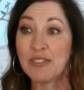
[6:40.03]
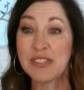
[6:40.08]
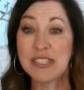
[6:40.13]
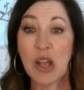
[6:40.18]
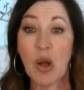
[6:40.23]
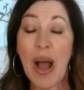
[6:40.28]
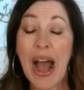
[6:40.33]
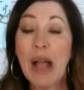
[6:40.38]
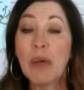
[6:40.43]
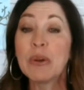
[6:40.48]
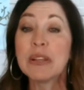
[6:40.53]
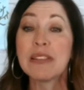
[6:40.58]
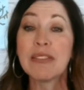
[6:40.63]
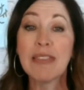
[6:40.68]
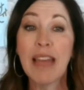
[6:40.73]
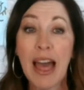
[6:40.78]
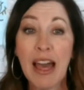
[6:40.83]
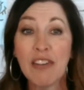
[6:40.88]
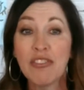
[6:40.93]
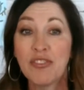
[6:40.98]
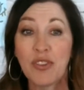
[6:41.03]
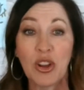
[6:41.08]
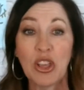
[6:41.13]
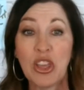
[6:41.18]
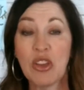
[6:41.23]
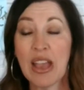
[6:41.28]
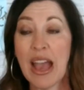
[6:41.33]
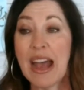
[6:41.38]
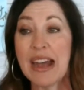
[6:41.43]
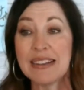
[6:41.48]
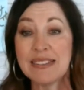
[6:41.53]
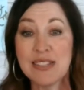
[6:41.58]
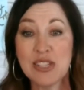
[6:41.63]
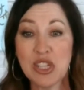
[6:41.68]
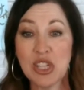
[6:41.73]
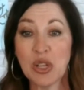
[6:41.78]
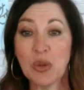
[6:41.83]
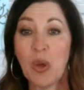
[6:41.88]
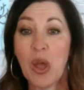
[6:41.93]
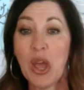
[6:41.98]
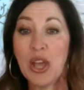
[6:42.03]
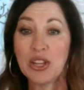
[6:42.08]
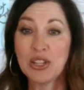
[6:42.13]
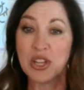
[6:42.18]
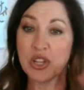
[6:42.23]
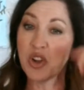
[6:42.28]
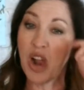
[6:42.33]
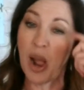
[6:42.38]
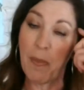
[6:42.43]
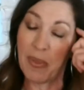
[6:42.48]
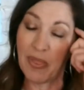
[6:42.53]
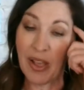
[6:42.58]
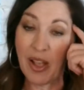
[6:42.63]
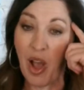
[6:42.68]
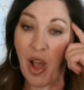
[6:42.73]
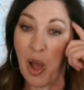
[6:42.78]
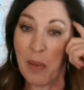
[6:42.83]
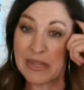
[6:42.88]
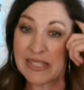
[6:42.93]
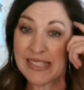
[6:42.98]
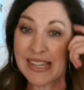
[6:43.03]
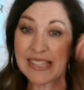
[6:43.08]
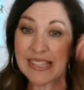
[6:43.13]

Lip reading: So I would love for you guys to drop in the comments.